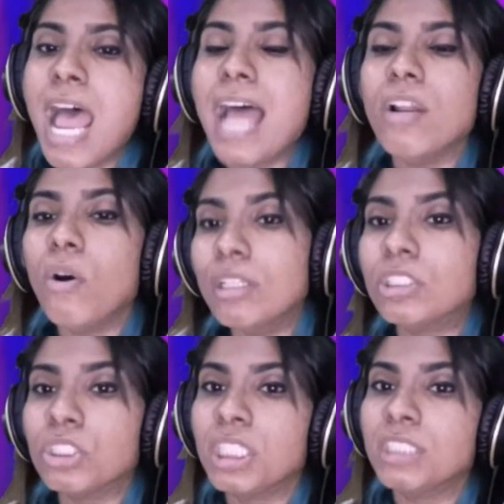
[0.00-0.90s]
And
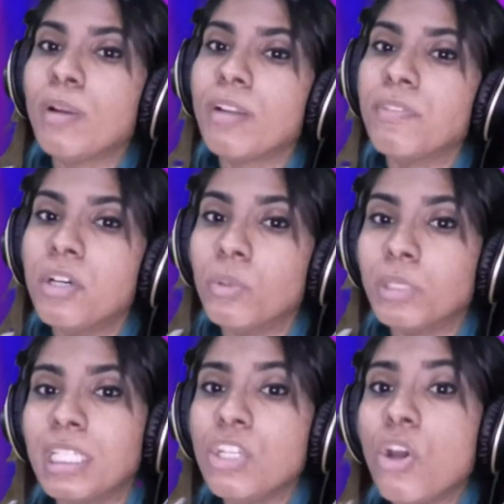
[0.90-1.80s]
also she's one of the
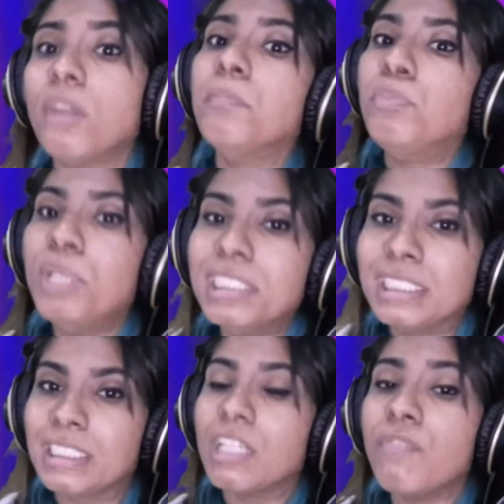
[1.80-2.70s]
only non-Brits,